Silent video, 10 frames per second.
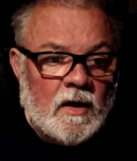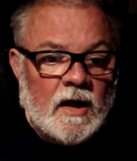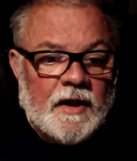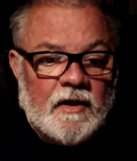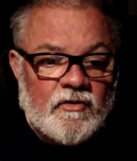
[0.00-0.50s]

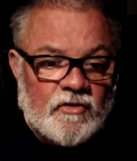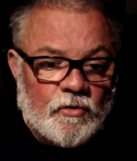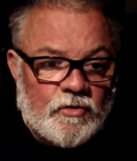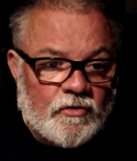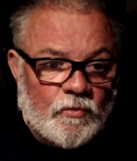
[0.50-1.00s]
And as Sol
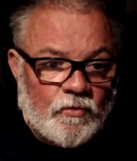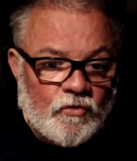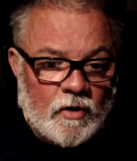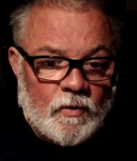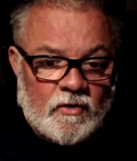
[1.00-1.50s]
doesn't
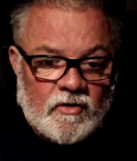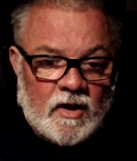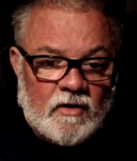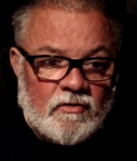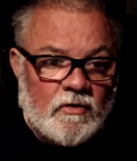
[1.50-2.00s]
drink
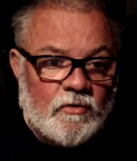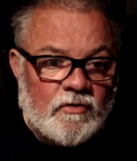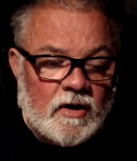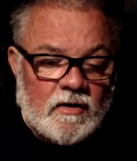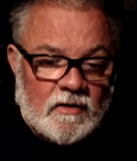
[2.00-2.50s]
whiskey, Sol
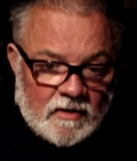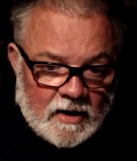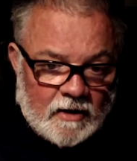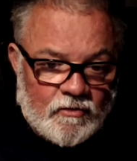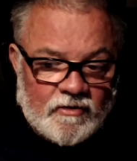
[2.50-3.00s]
said,
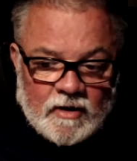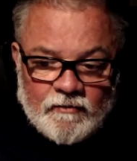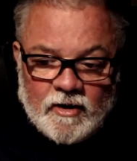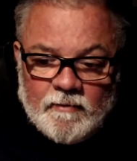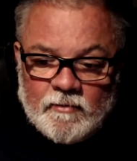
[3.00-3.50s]
let Chris have it.